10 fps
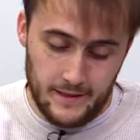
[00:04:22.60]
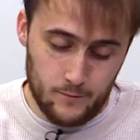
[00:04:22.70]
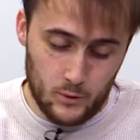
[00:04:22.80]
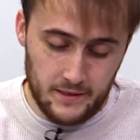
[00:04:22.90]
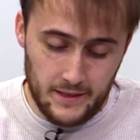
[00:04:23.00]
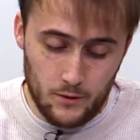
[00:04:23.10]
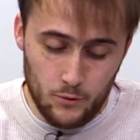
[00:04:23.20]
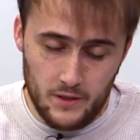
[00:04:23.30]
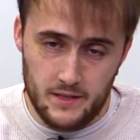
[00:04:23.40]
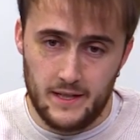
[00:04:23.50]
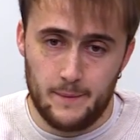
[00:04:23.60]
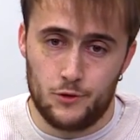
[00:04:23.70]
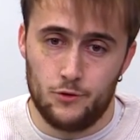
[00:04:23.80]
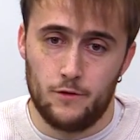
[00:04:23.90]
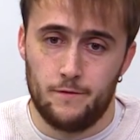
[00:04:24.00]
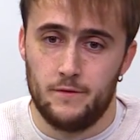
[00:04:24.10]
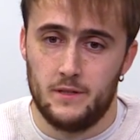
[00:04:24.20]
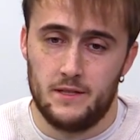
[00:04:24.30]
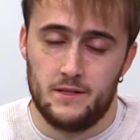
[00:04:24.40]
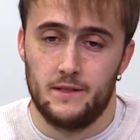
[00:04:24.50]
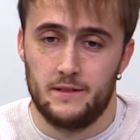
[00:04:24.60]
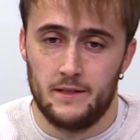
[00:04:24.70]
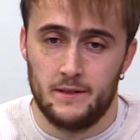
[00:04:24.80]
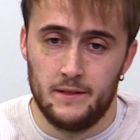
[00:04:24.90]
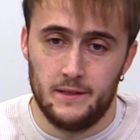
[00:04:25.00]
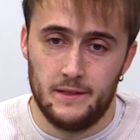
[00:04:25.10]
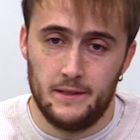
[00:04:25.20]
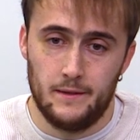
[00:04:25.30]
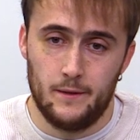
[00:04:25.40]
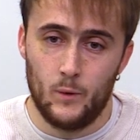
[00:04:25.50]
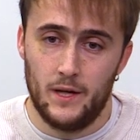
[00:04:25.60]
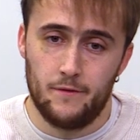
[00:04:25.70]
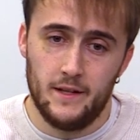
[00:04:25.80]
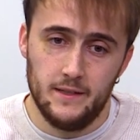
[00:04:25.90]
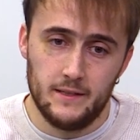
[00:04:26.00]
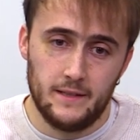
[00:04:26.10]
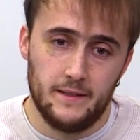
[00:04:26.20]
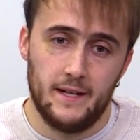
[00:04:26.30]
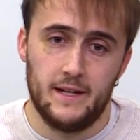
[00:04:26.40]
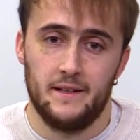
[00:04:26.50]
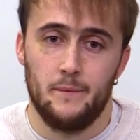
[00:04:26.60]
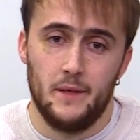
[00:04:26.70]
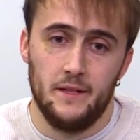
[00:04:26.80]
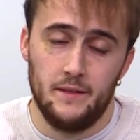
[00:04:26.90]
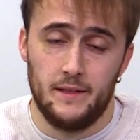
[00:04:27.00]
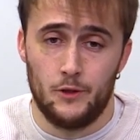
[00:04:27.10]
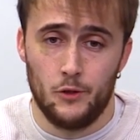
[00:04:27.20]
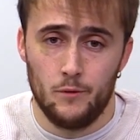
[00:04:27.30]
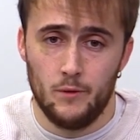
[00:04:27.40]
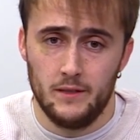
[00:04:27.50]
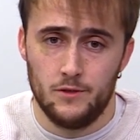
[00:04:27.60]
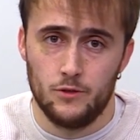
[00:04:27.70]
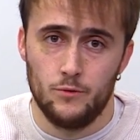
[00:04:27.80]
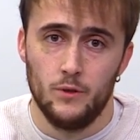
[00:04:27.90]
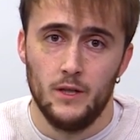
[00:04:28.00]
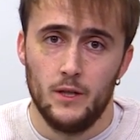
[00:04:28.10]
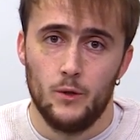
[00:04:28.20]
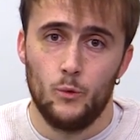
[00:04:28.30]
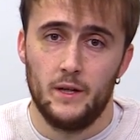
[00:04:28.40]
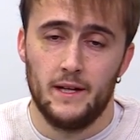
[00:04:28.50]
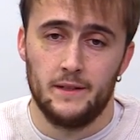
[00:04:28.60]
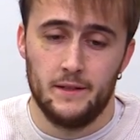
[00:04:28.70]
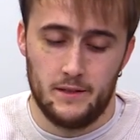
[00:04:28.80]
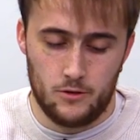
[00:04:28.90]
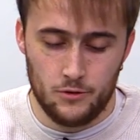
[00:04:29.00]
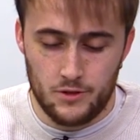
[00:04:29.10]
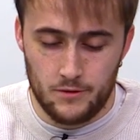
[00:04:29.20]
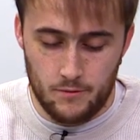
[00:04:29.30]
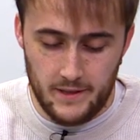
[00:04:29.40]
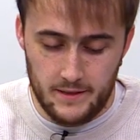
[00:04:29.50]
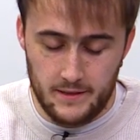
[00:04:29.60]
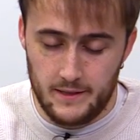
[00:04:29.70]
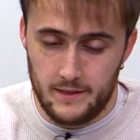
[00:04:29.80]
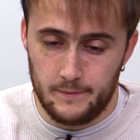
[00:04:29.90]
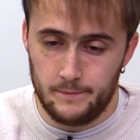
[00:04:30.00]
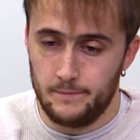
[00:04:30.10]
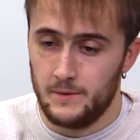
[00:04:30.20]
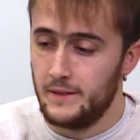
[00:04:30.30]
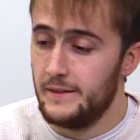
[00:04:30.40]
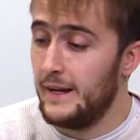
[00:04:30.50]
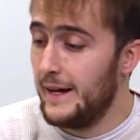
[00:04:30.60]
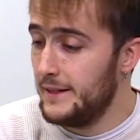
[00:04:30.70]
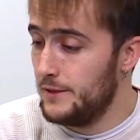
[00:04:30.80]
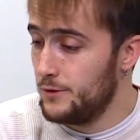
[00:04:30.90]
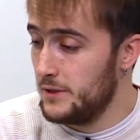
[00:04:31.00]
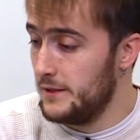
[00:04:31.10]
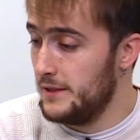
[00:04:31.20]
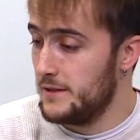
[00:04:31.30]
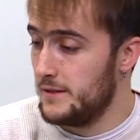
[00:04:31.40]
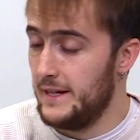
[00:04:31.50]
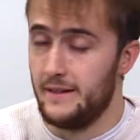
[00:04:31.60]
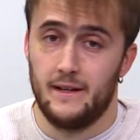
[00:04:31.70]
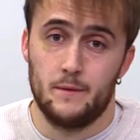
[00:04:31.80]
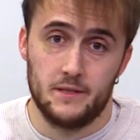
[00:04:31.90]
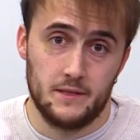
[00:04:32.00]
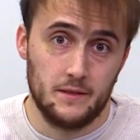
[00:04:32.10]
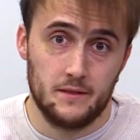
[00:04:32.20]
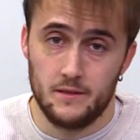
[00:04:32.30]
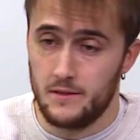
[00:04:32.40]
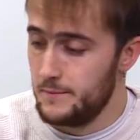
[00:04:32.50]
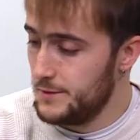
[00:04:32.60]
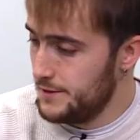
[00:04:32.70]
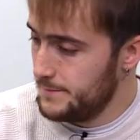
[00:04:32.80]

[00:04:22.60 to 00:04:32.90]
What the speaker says: what they do is they absorb a certain wavelength and they can emit in another one, so we can concentrate the light using these light harvesting systems.